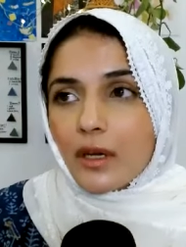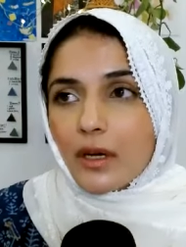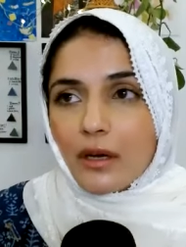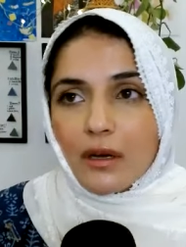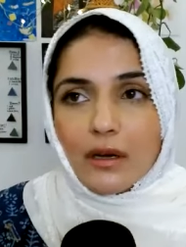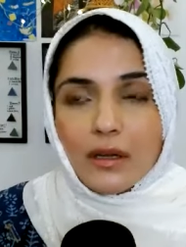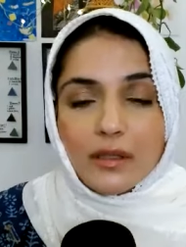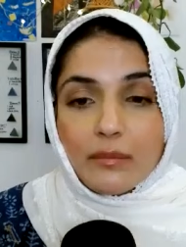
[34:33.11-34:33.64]

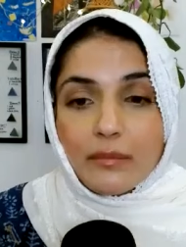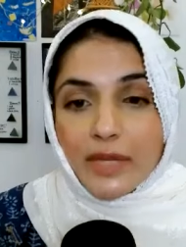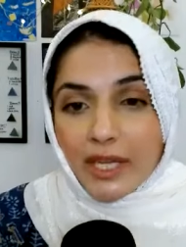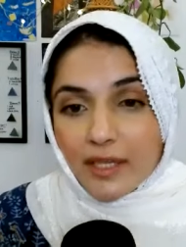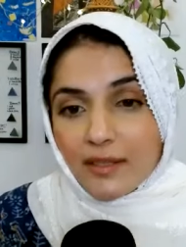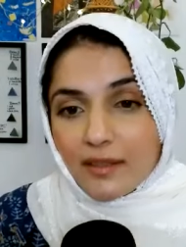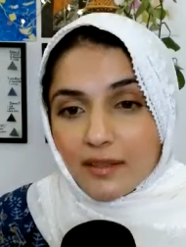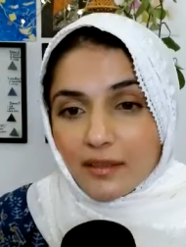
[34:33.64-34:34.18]
uh, the
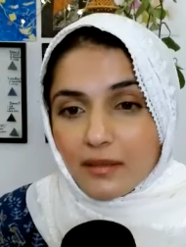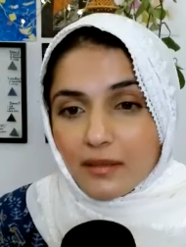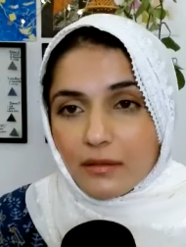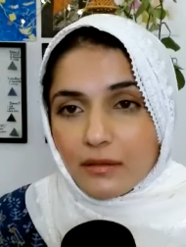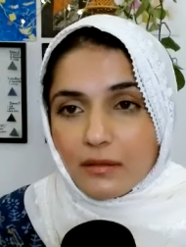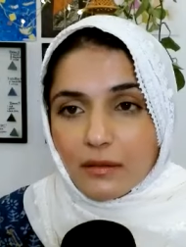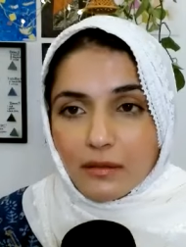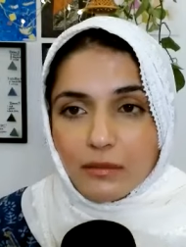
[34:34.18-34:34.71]

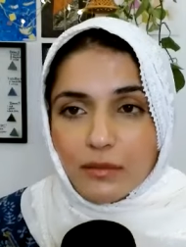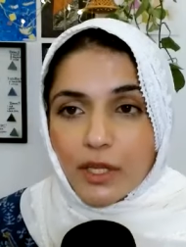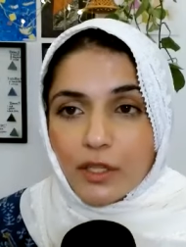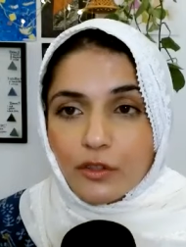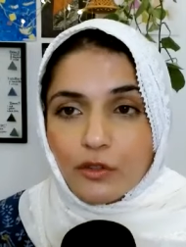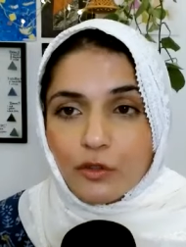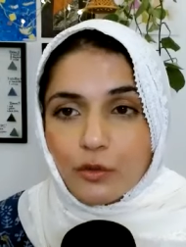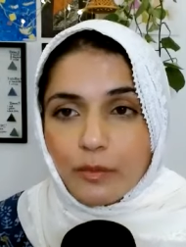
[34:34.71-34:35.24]
masons, the
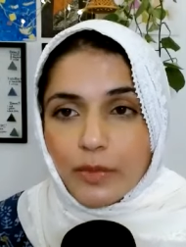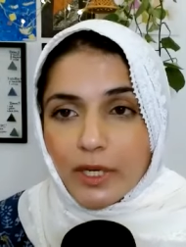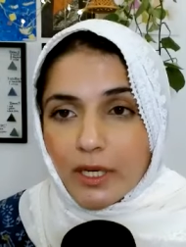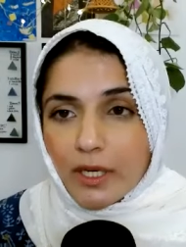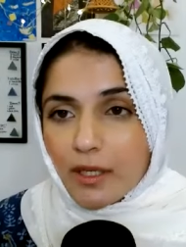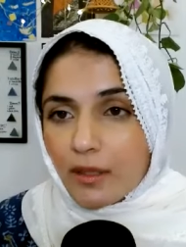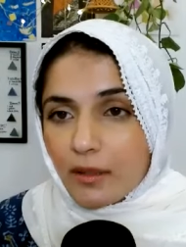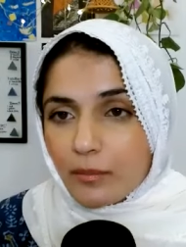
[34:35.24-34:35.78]
ones who
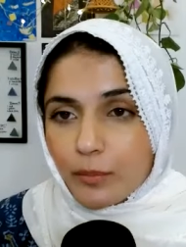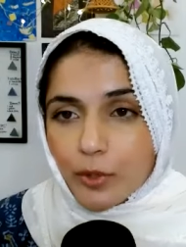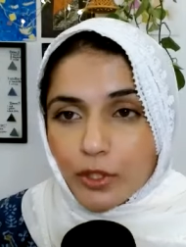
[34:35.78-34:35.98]
build,